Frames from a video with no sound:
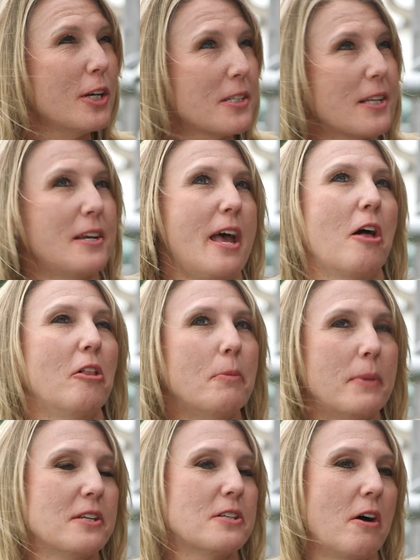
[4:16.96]
is an
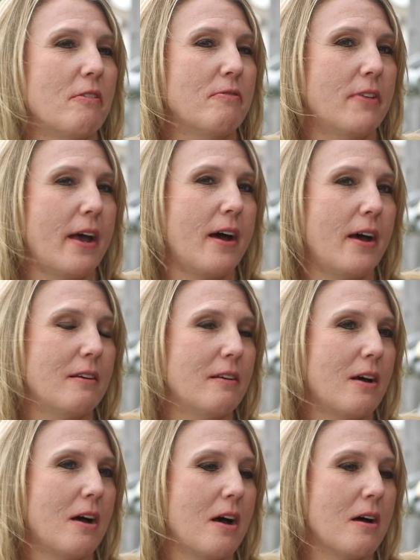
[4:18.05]
element of that
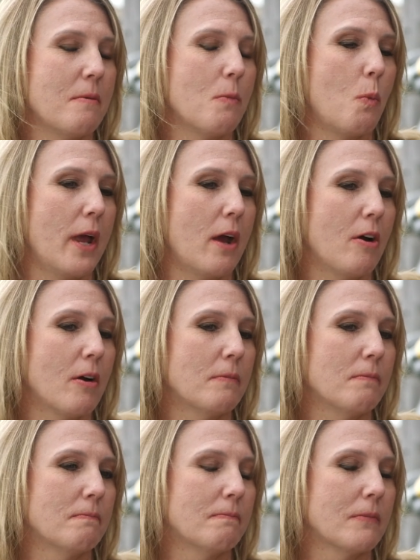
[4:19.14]
um, where
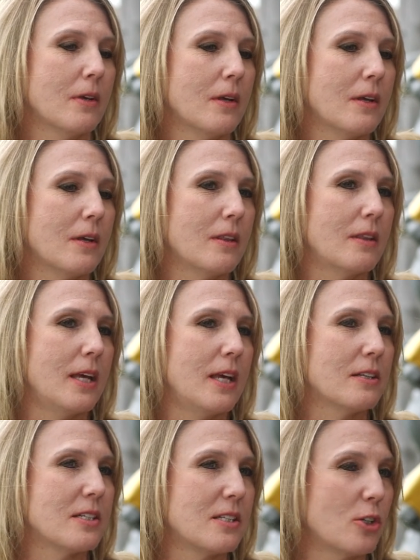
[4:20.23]

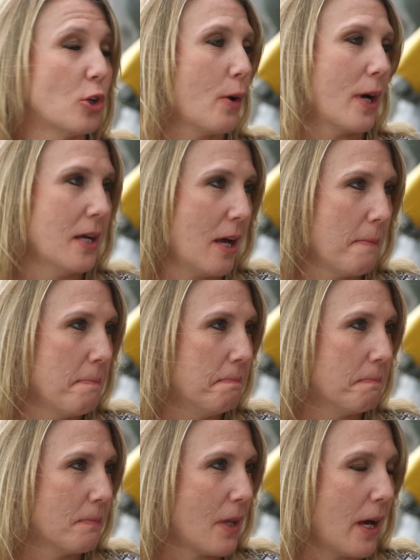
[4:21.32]
they still grade him
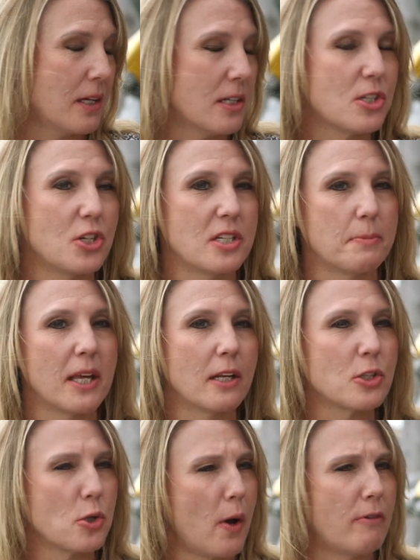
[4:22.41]
on his cheese
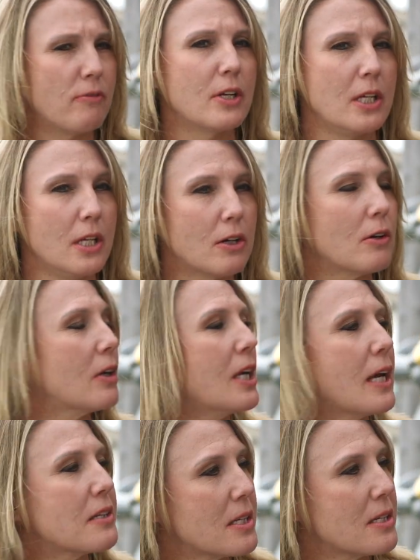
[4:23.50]
making. So every year
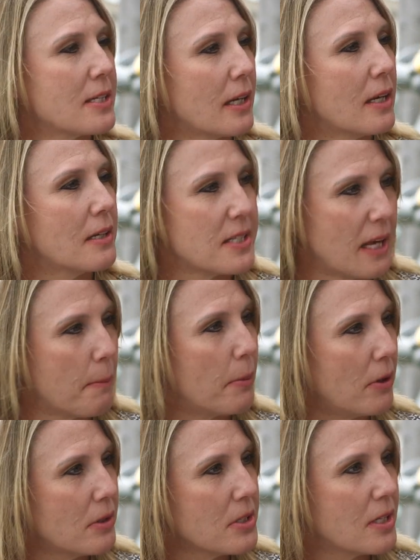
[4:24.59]
he has to send in
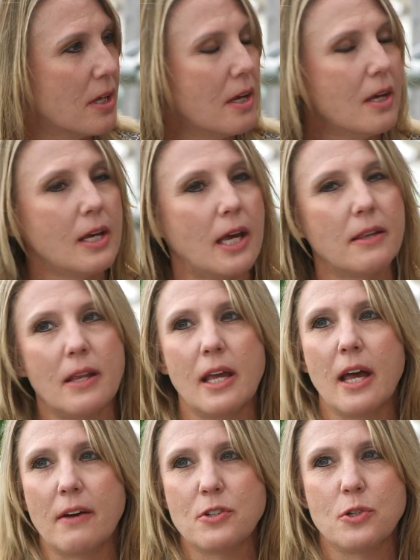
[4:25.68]
samples and they
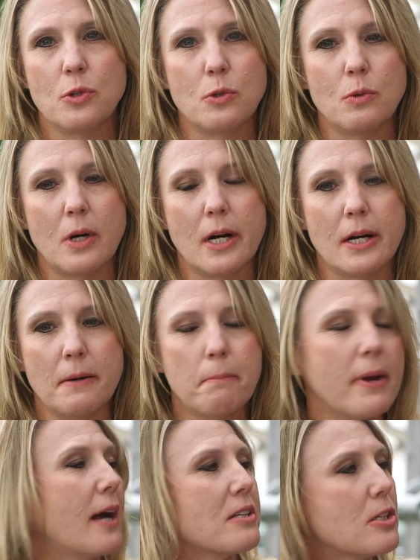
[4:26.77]
have to um,
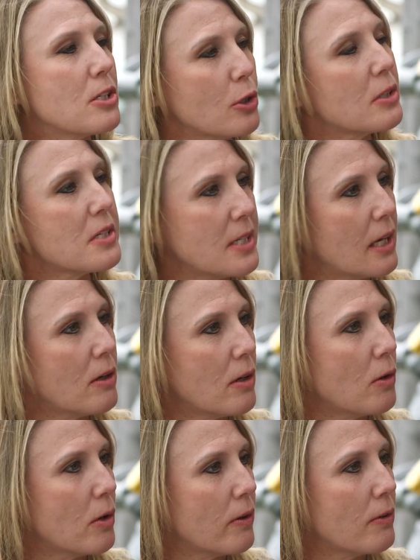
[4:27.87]
pass a certain standard
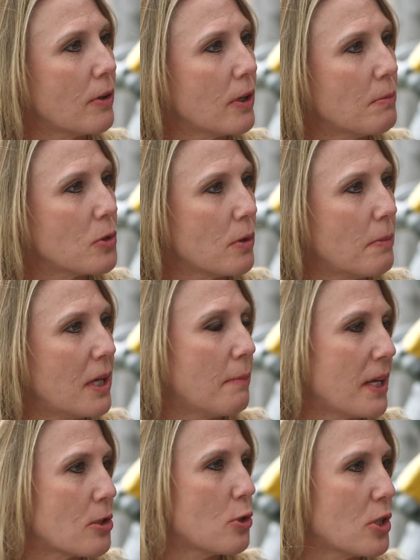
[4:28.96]
in order for him to remain a
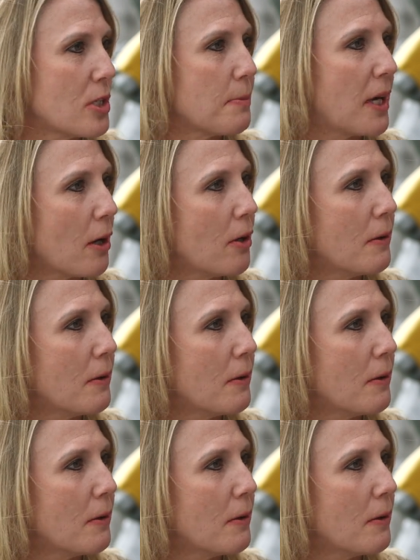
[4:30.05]
master cheesemaker. Who